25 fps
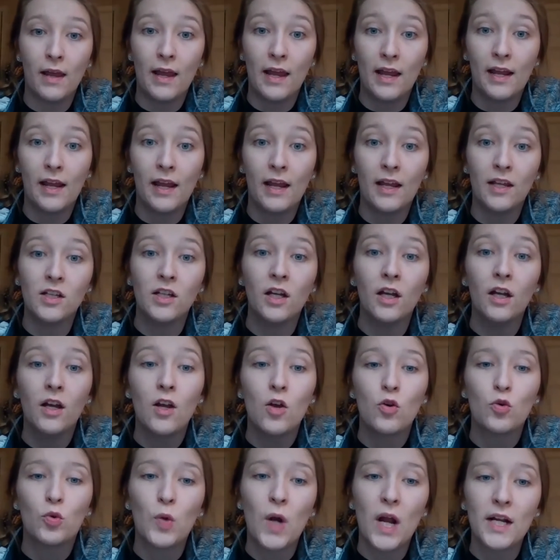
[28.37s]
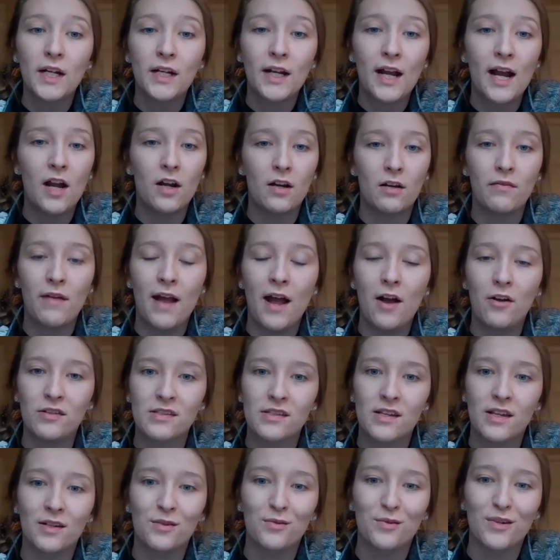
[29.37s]
a rundown of how it's
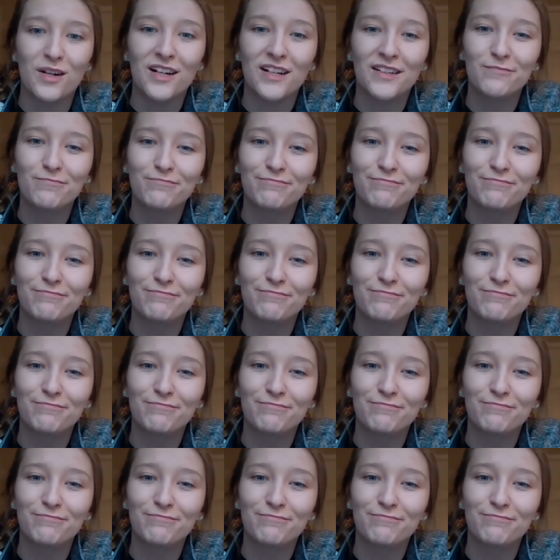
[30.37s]
going to work.